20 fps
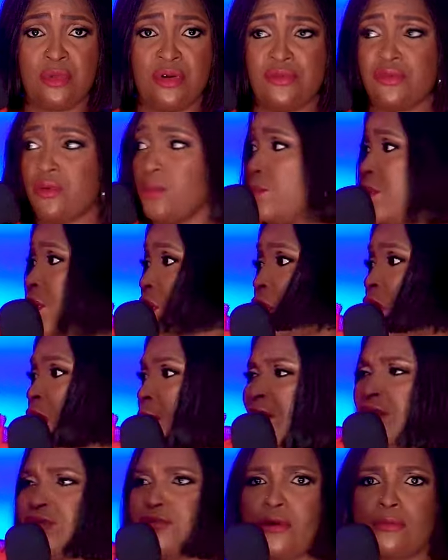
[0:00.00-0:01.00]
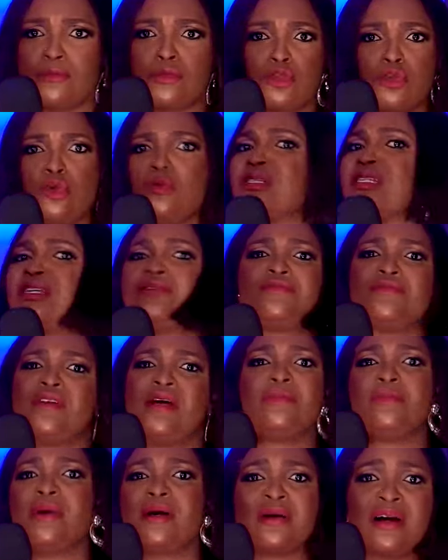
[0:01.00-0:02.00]
from. We are coming from two
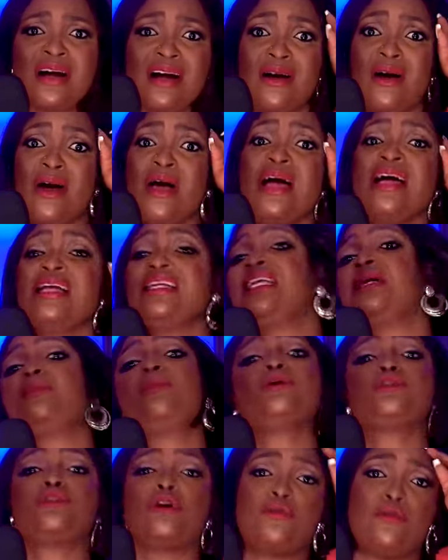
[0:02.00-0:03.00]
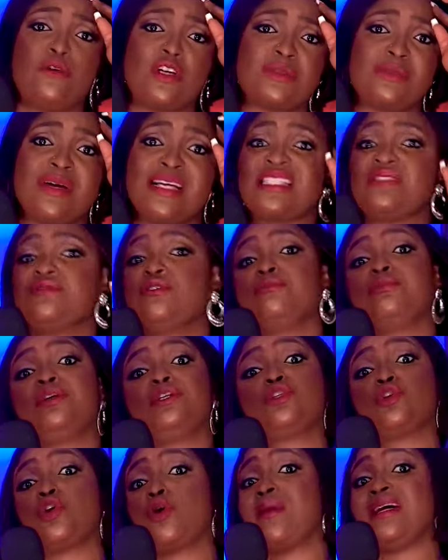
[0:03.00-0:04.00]
different backgrounds. The both of us might even be
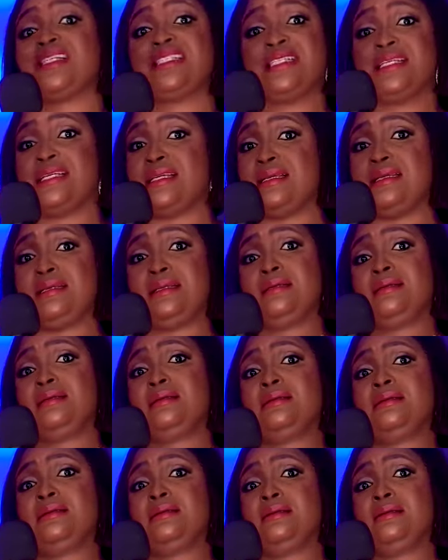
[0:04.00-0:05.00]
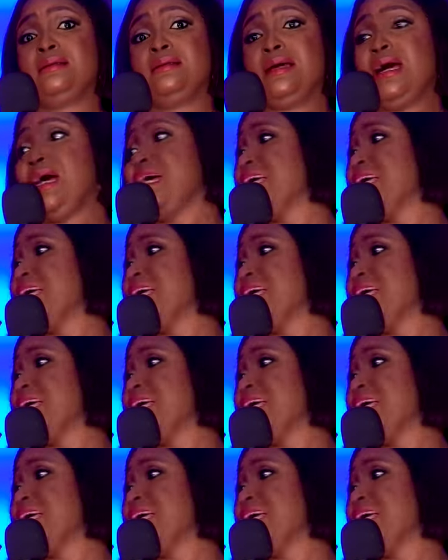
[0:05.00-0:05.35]
traumatic. I